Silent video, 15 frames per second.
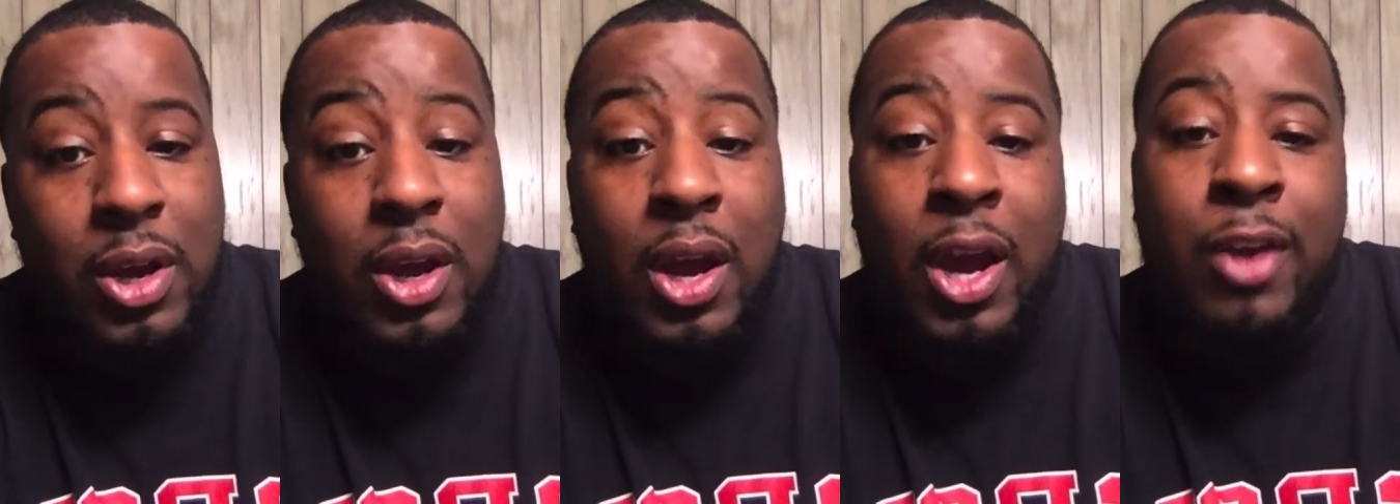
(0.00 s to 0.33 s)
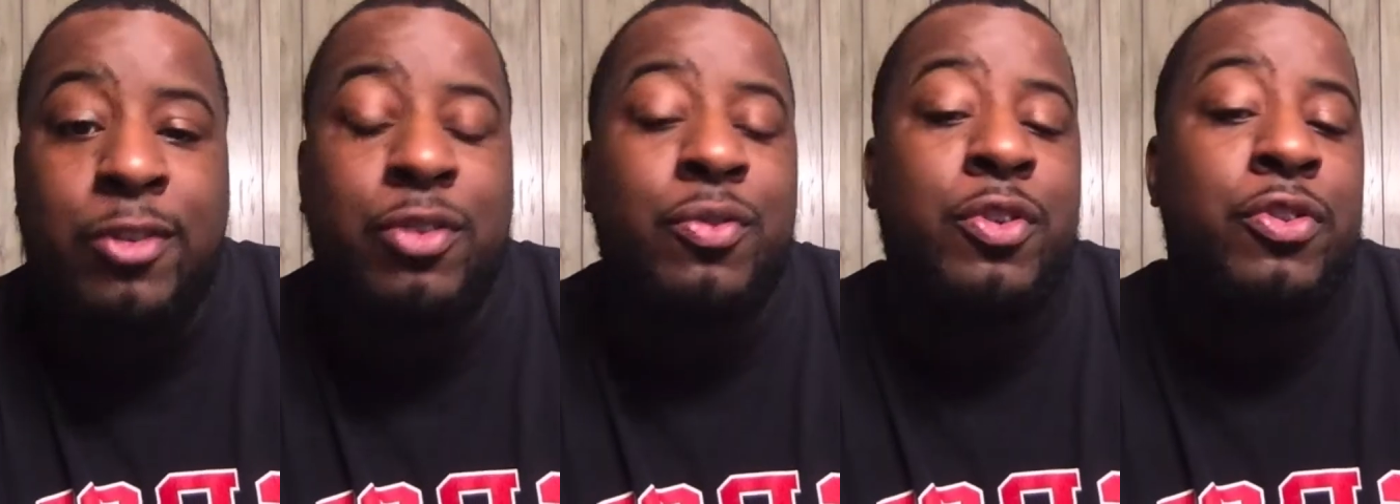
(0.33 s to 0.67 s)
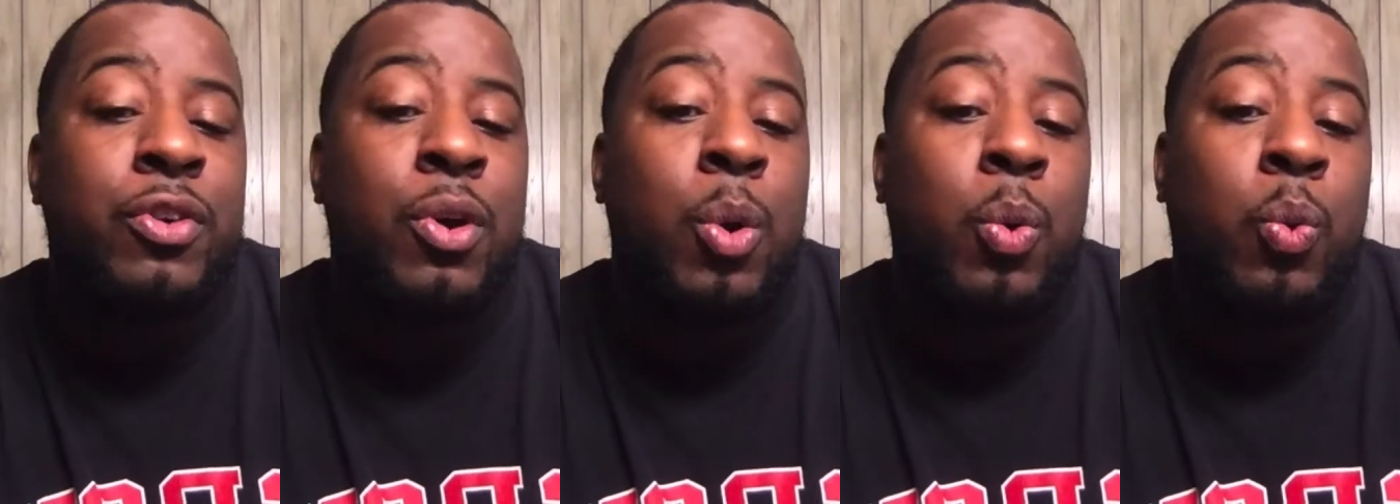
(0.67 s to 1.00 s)
As a
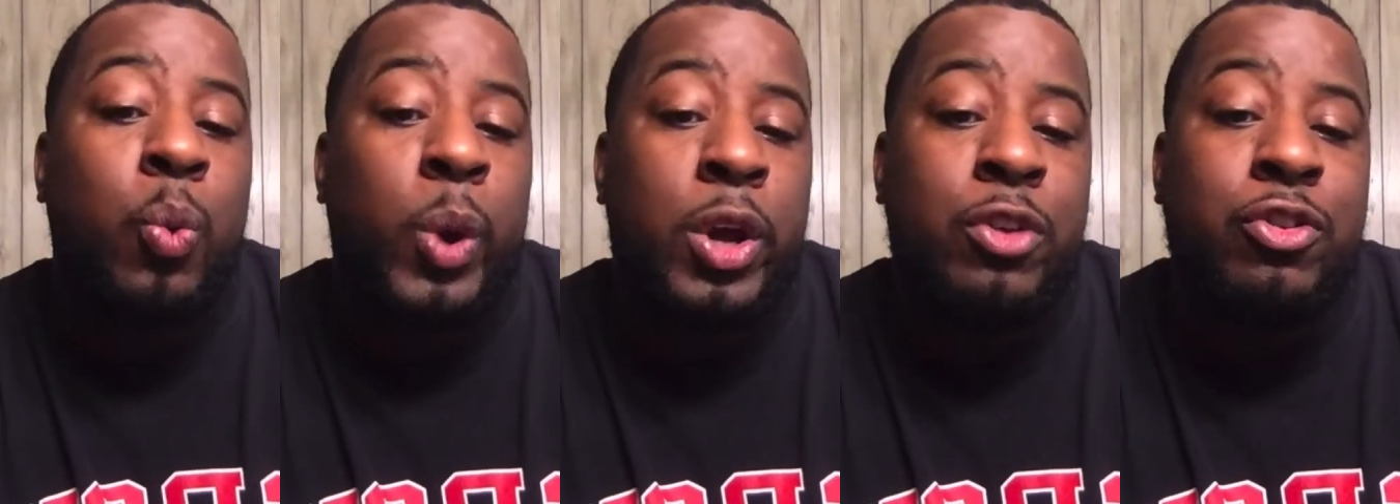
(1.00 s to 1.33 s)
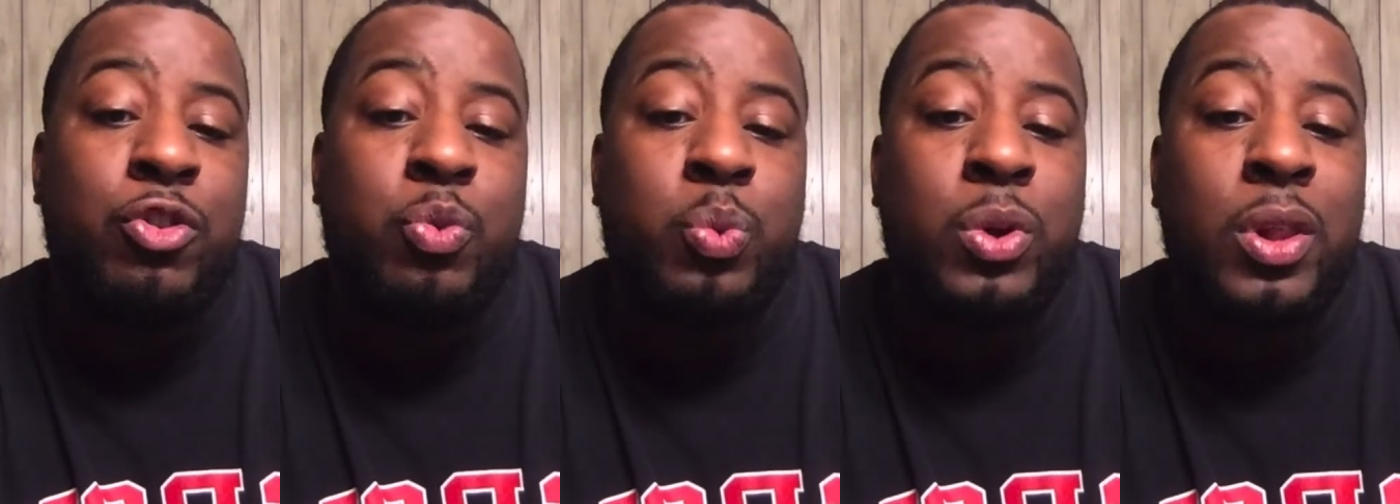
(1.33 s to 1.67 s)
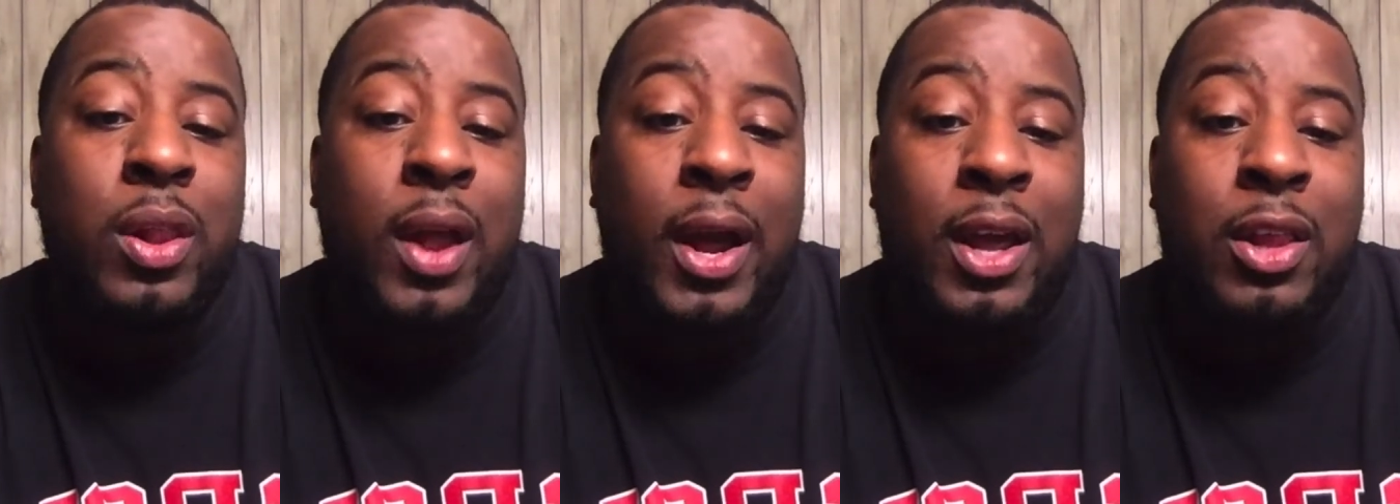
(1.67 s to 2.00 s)
result, wages would
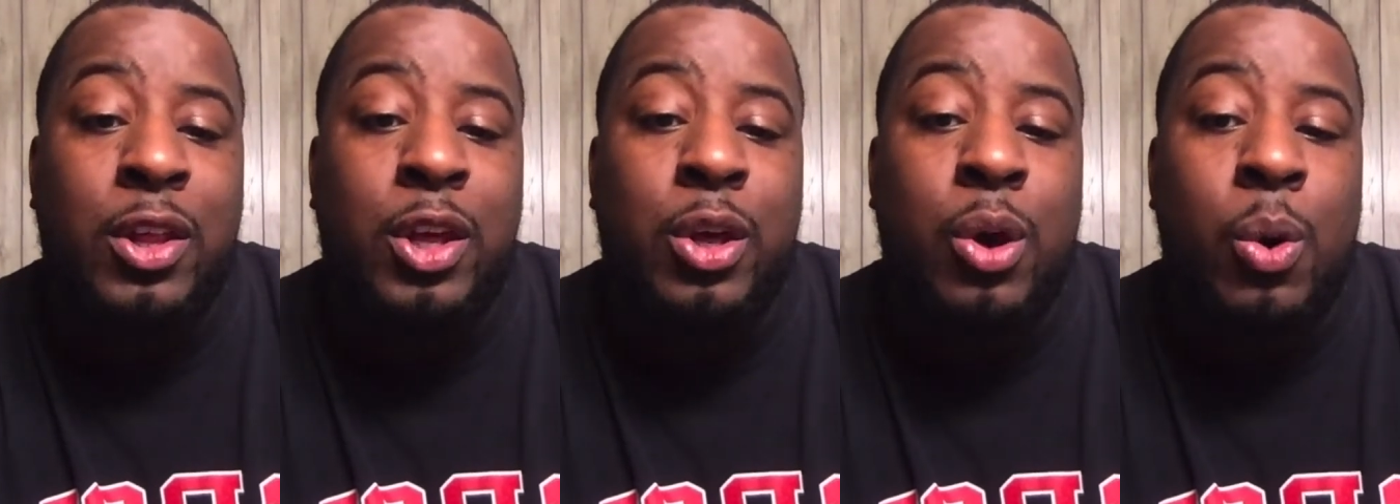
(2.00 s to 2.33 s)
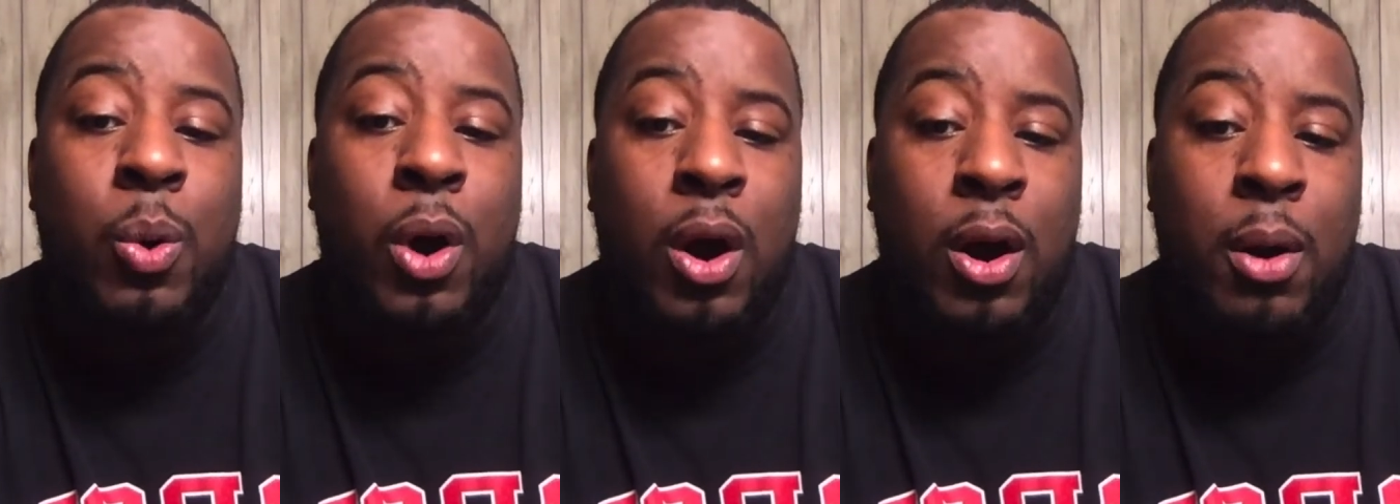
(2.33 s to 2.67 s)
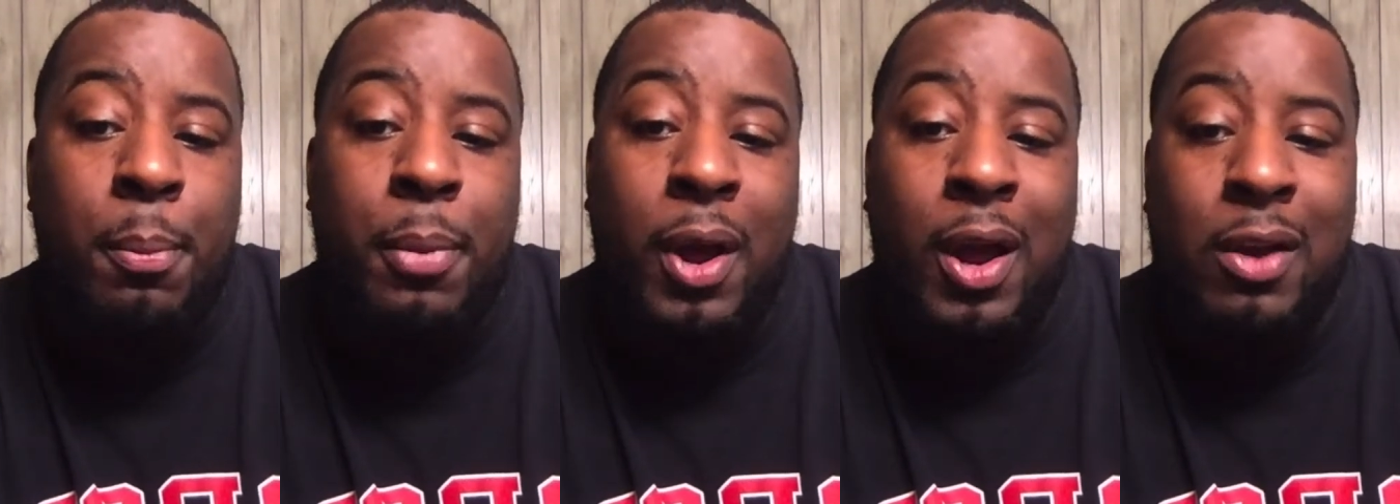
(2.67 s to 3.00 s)
likely go
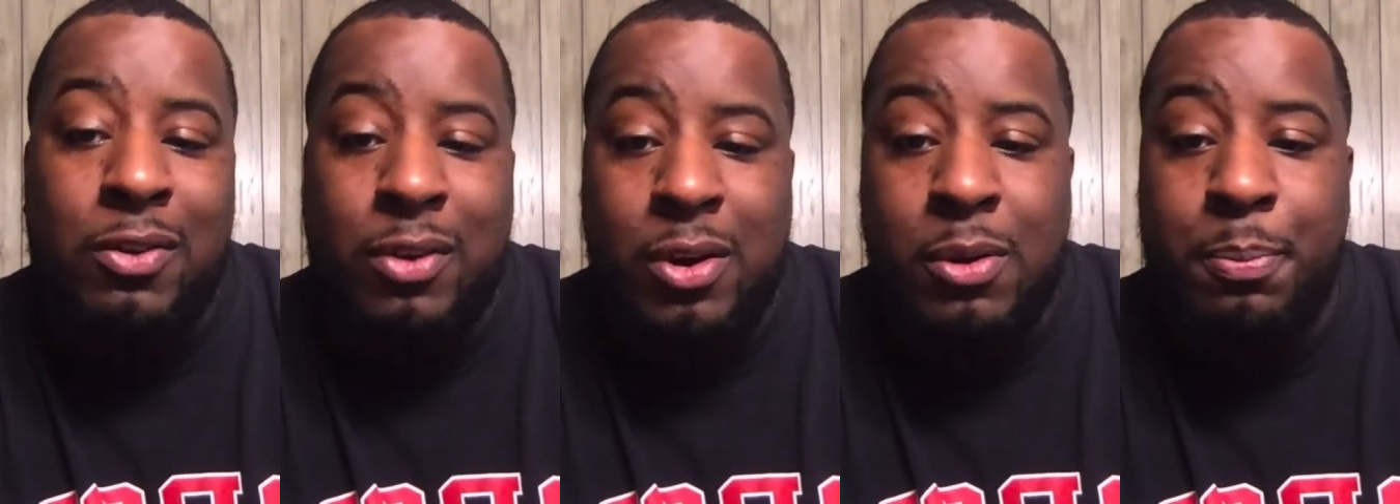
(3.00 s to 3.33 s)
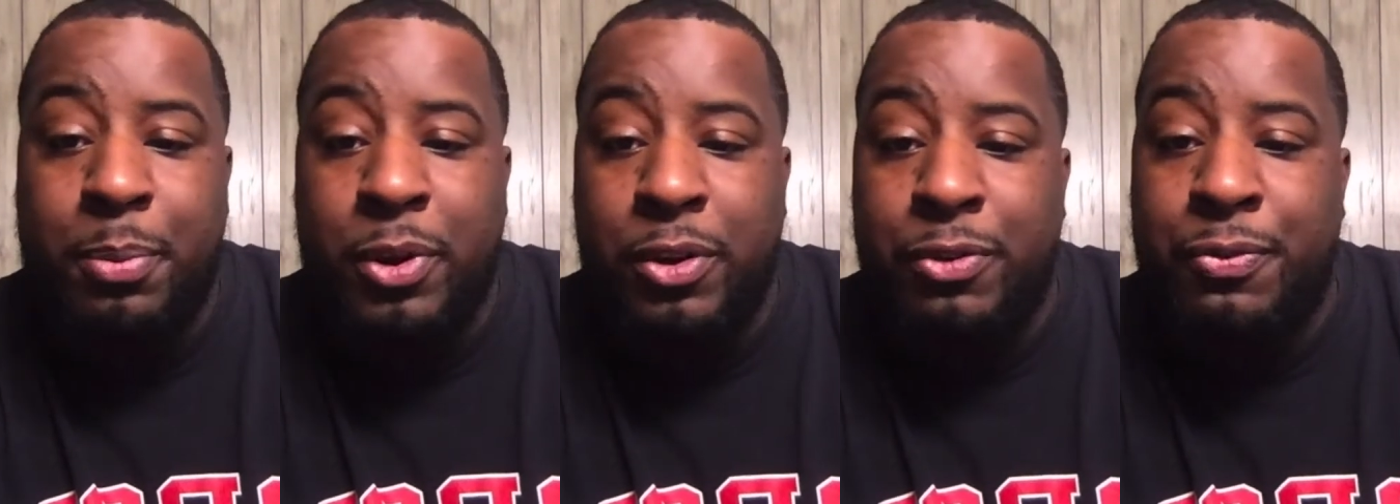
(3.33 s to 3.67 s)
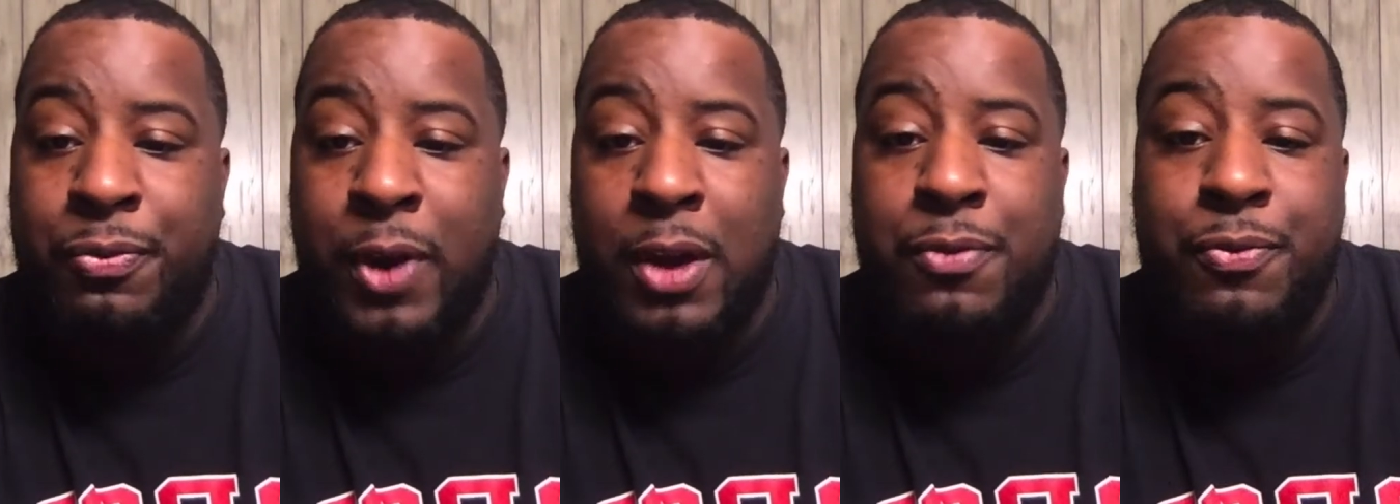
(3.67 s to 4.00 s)
up as companies
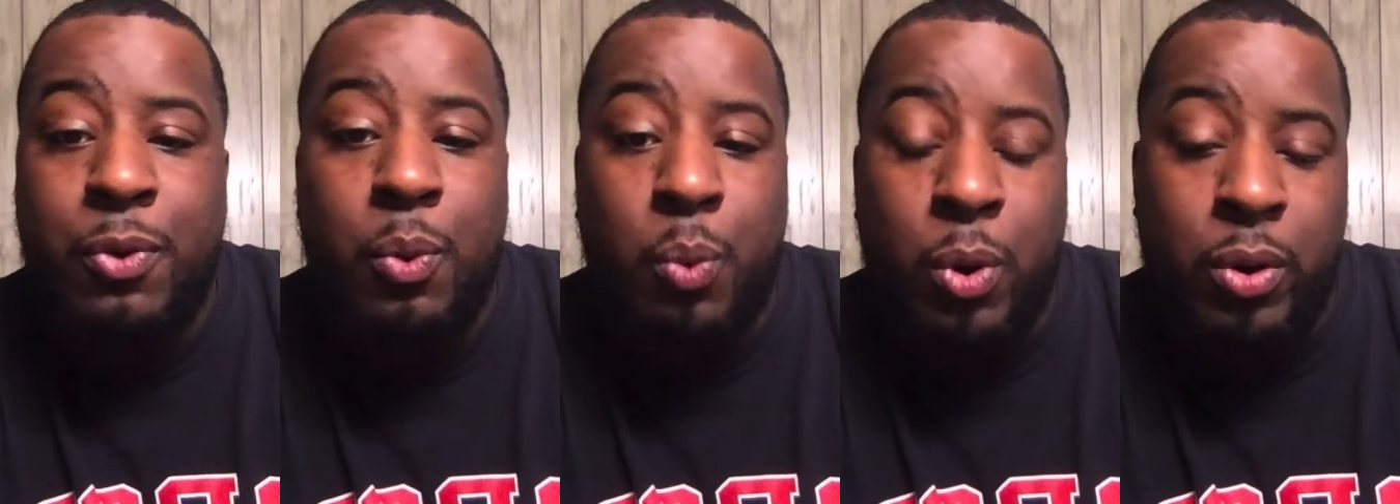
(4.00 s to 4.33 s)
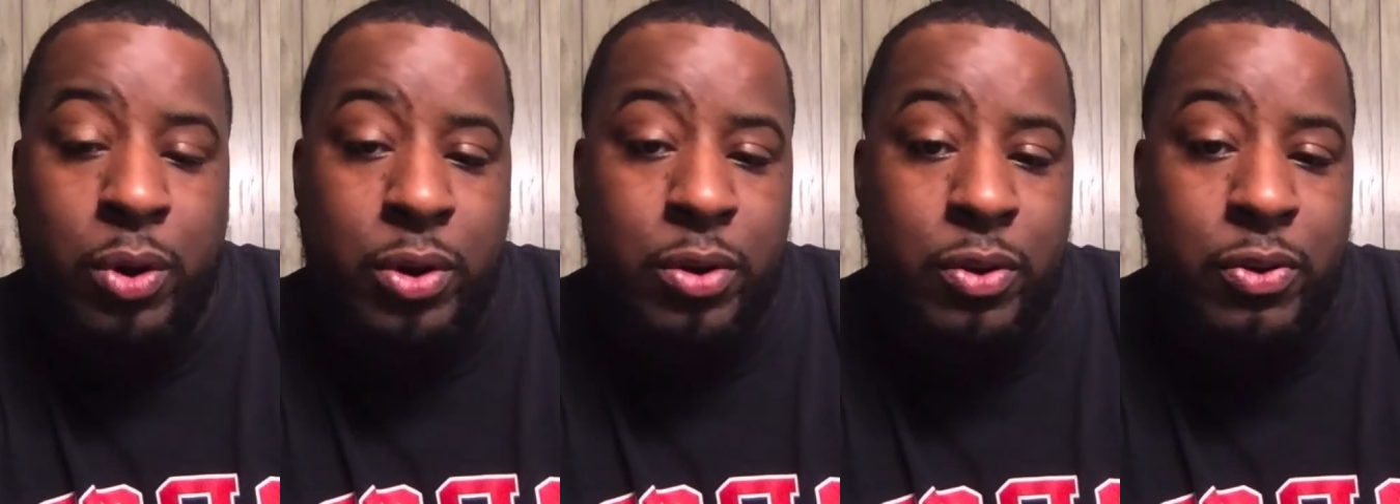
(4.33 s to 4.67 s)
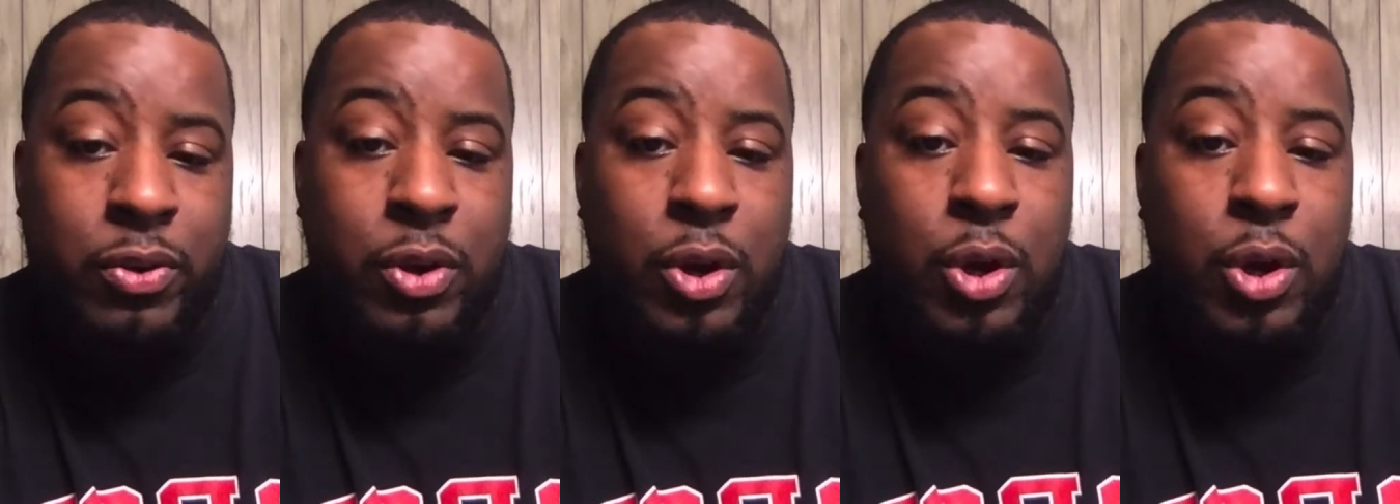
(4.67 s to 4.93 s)
fight for workers,